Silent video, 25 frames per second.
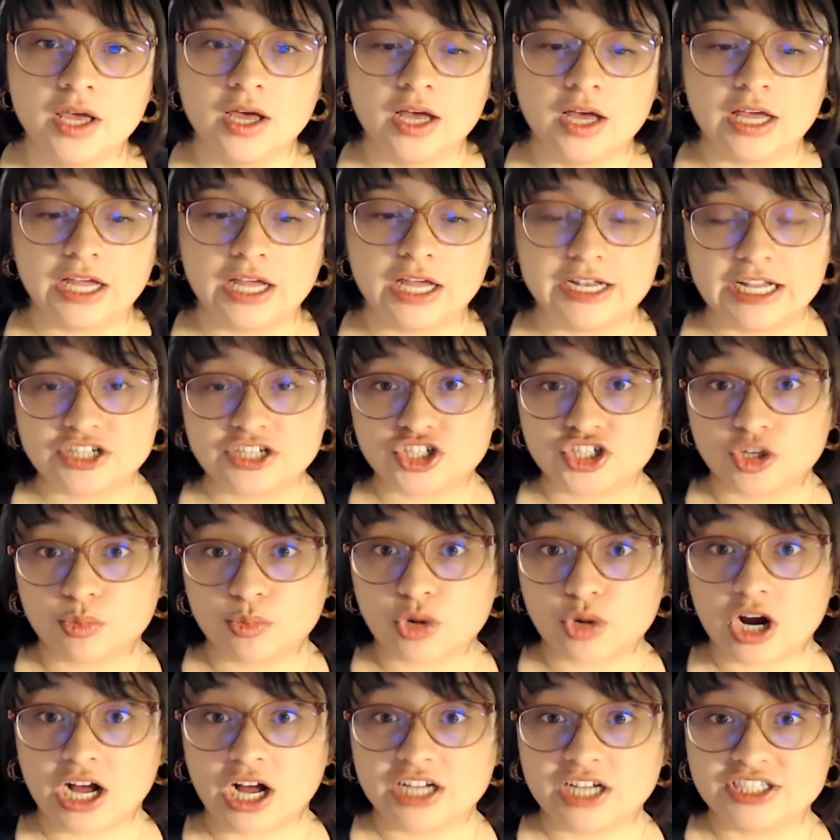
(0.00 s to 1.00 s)
initial
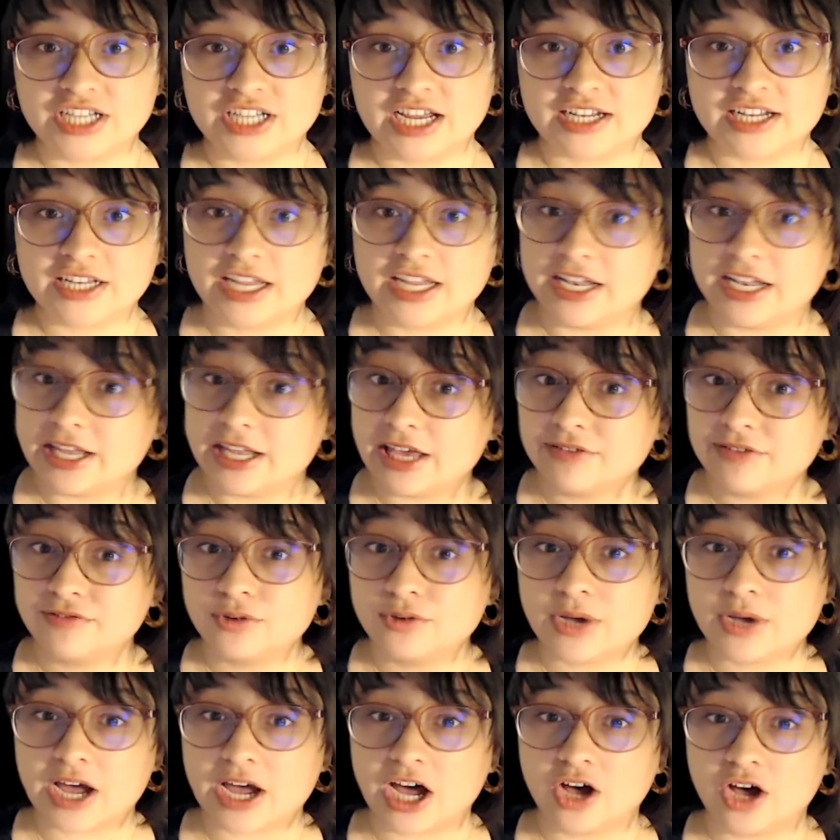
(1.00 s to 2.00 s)
project in
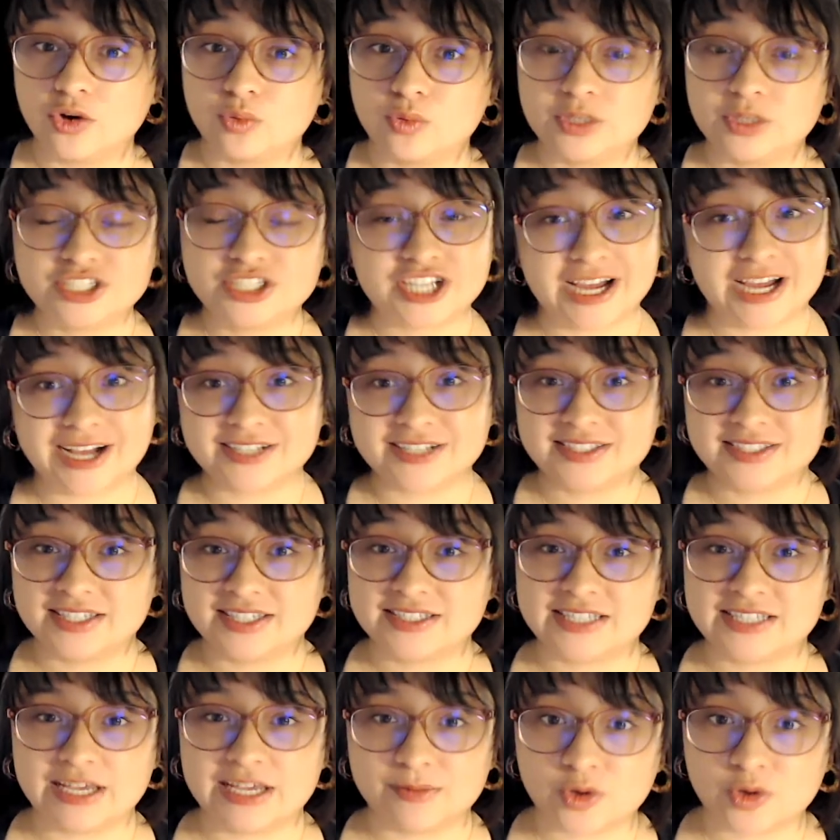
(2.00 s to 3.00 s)
Ifugao, which asked the
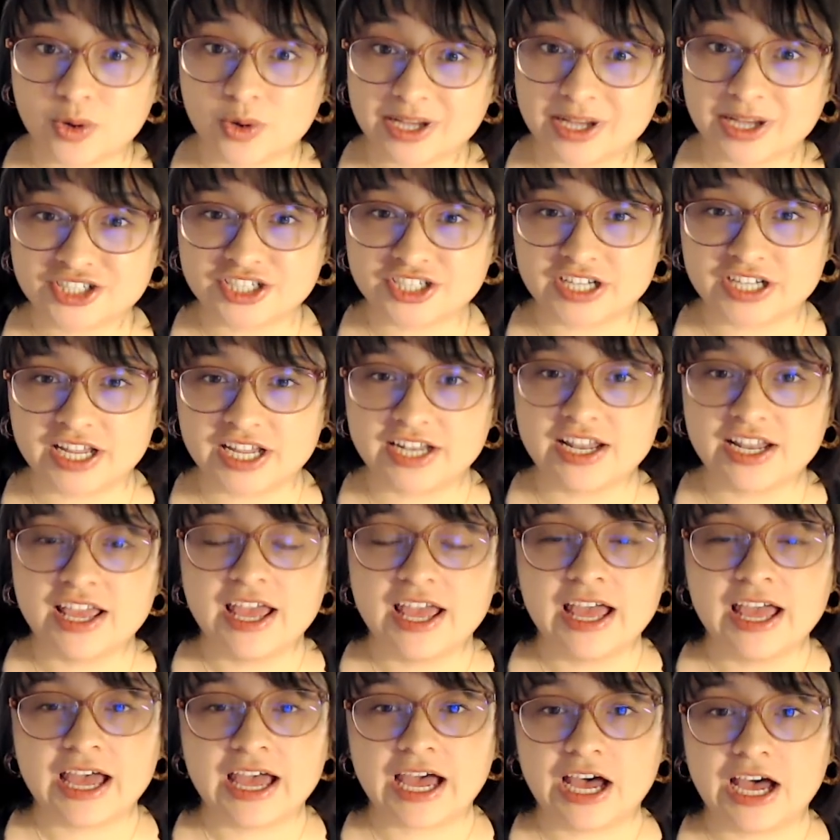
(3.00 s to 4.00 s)
same question:
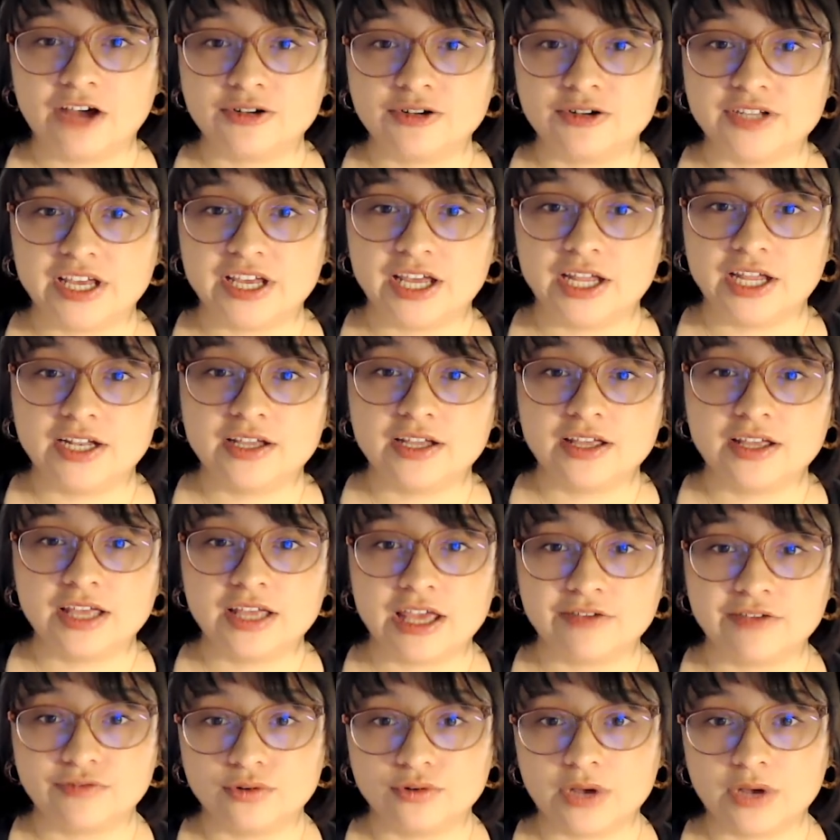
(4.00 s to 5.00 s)
how did
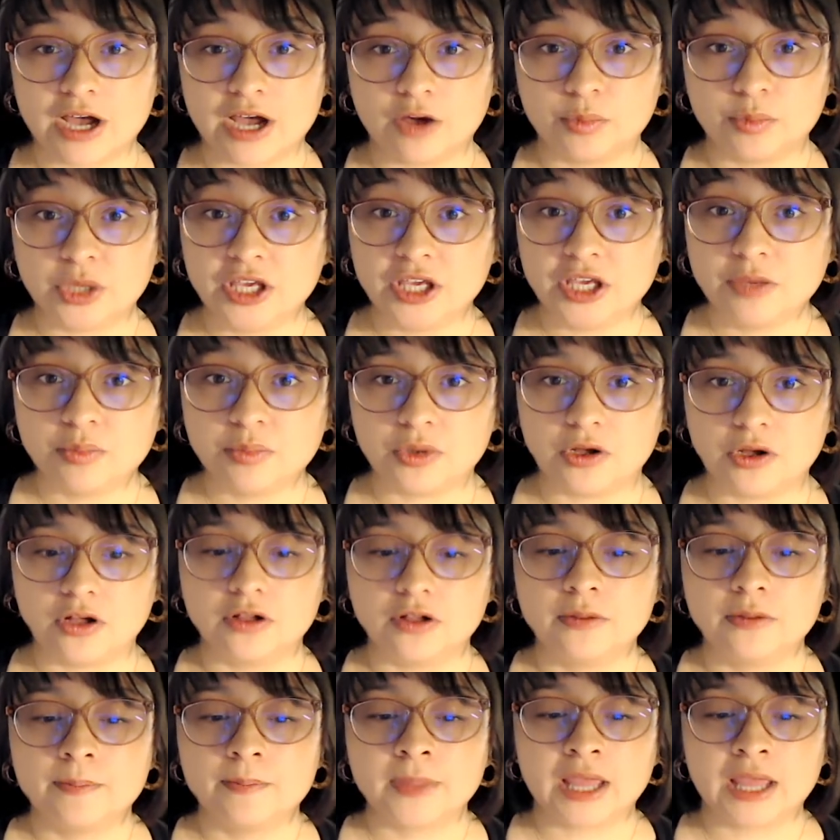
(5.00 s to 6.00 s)
Ifugaos